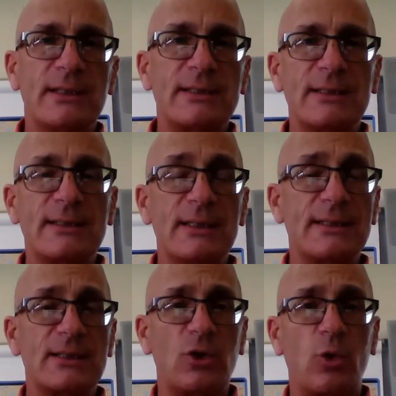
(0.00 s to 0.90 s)
Since
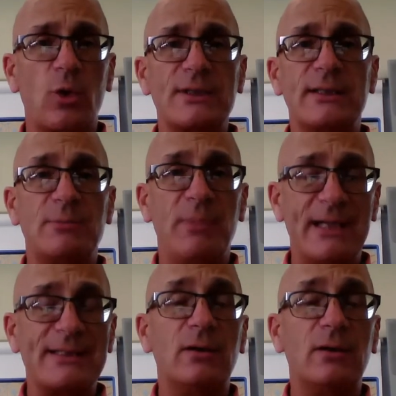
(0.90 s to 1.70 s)
this is a course that's basically